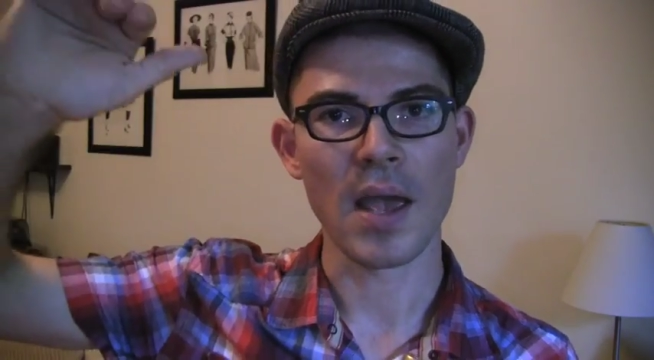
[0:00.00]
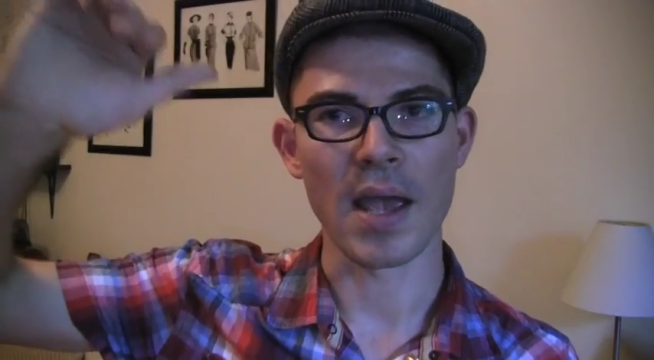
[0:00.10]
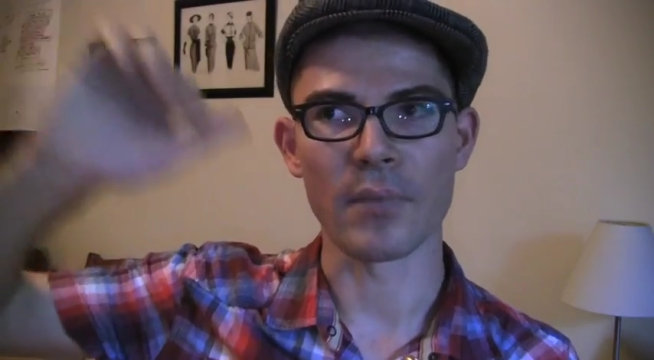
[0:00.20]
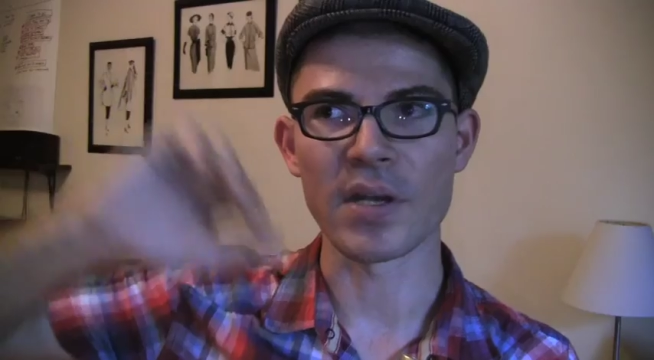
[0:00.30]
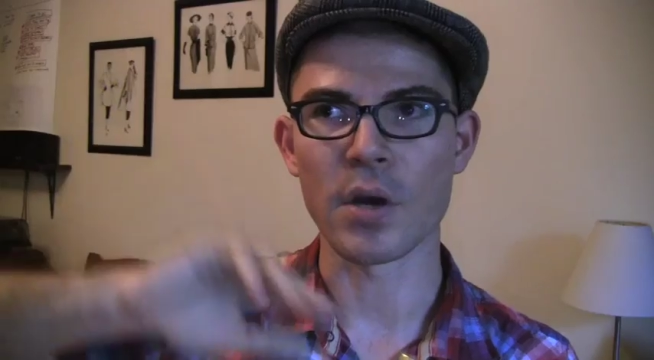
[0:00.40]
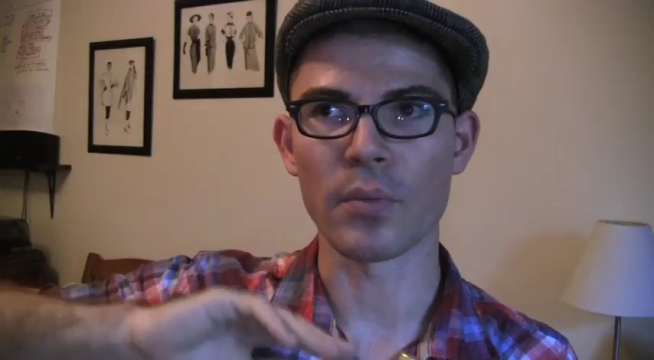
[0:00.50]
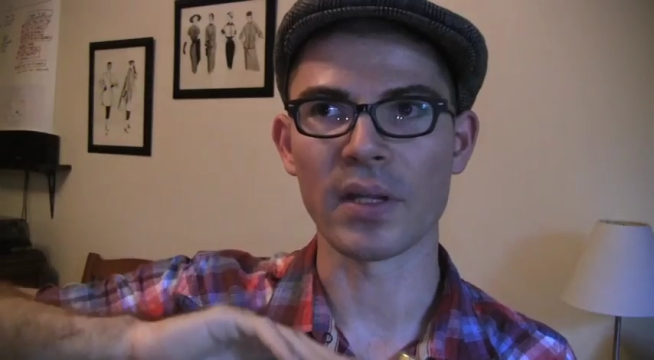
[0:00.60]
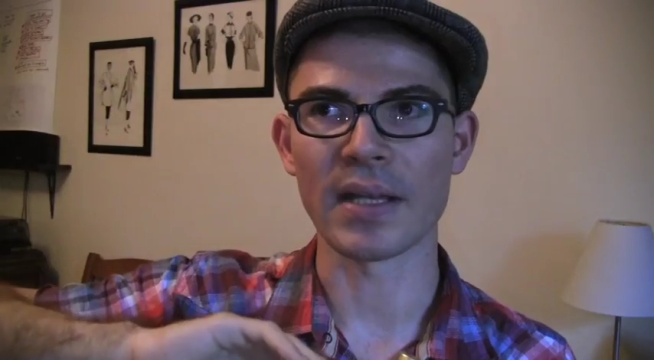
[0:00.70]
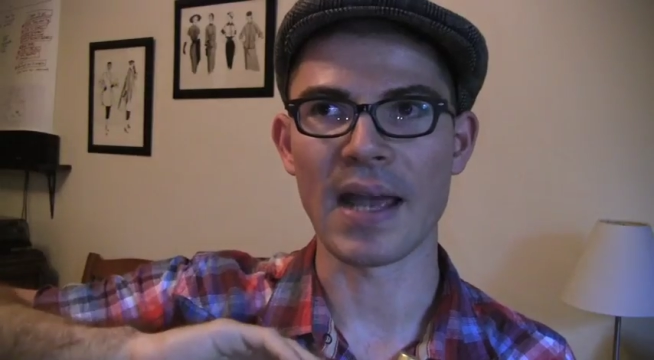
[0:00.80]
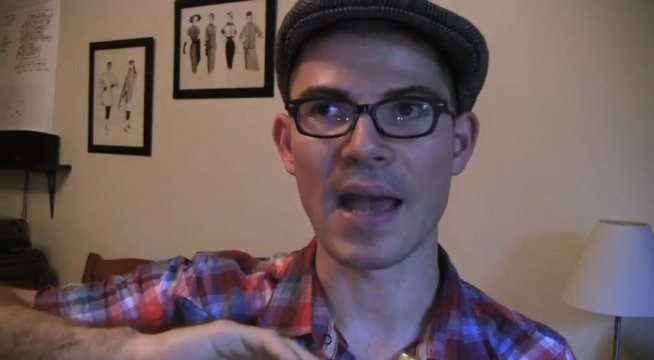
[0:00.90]
and we don't
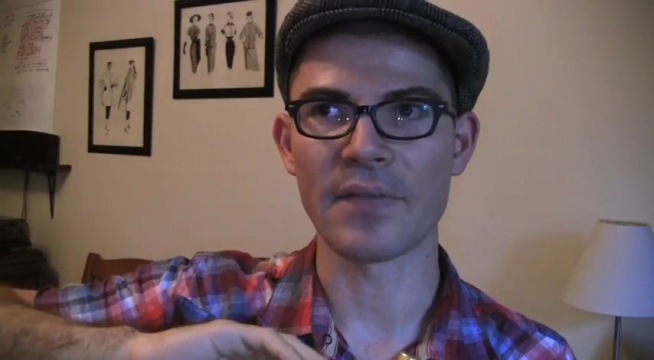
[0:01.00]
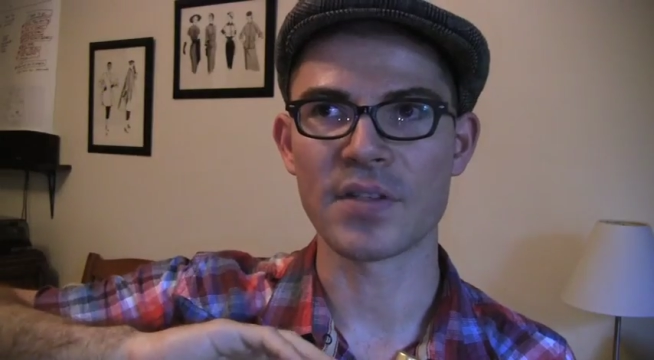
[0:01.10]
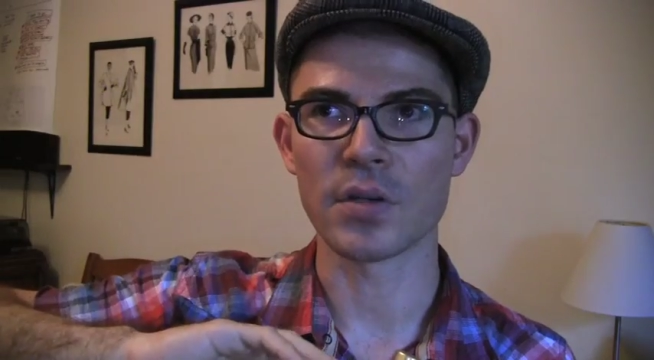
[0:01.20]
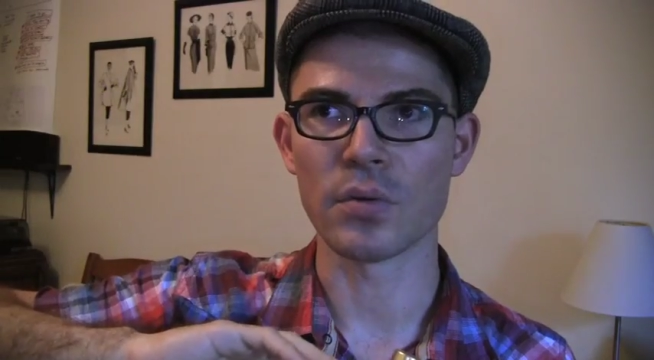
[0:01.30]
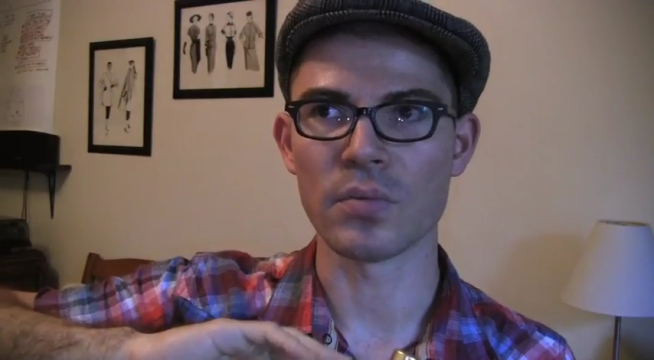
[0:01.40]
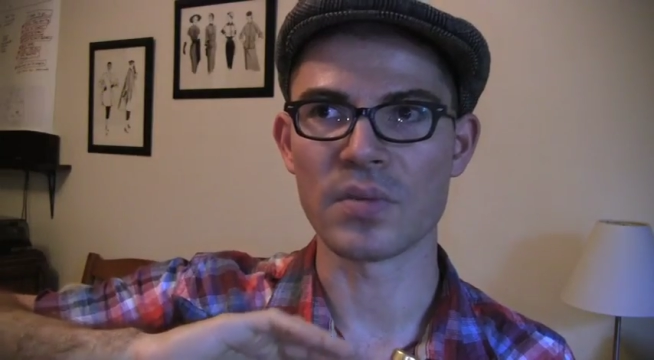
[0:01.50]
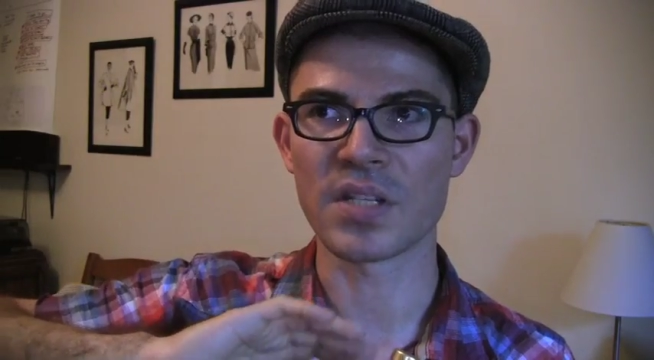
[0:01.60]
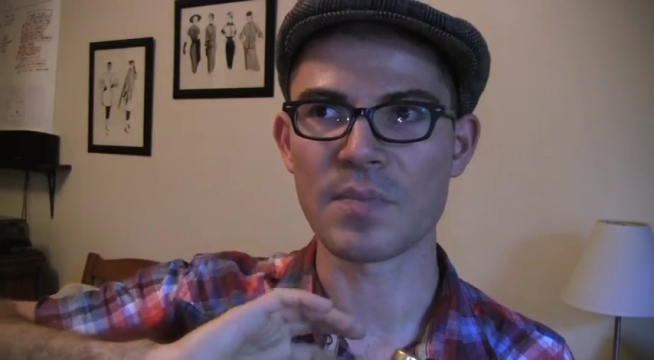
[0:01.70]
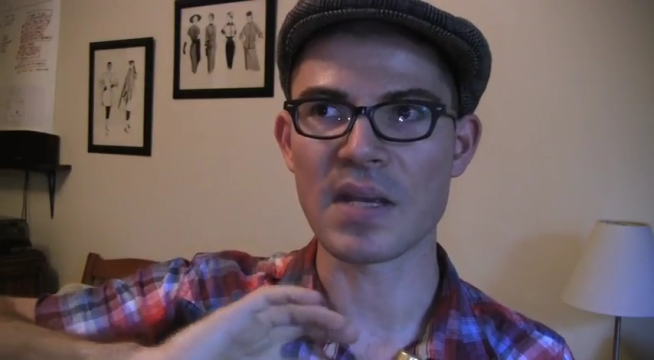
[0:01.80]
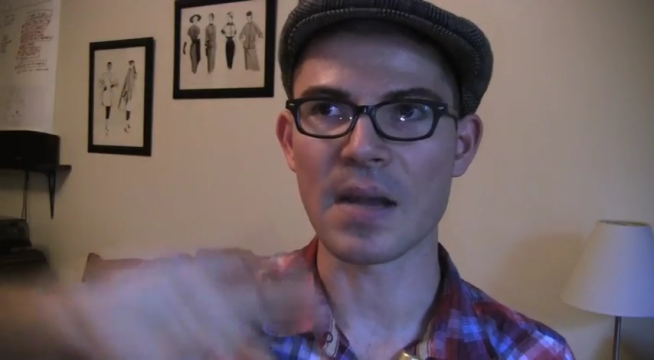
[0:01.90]
really have to
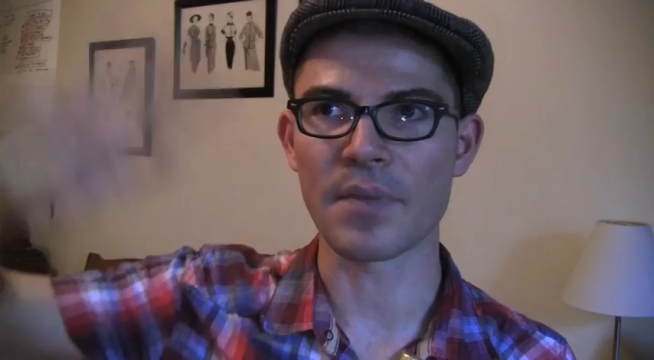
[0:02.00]
speed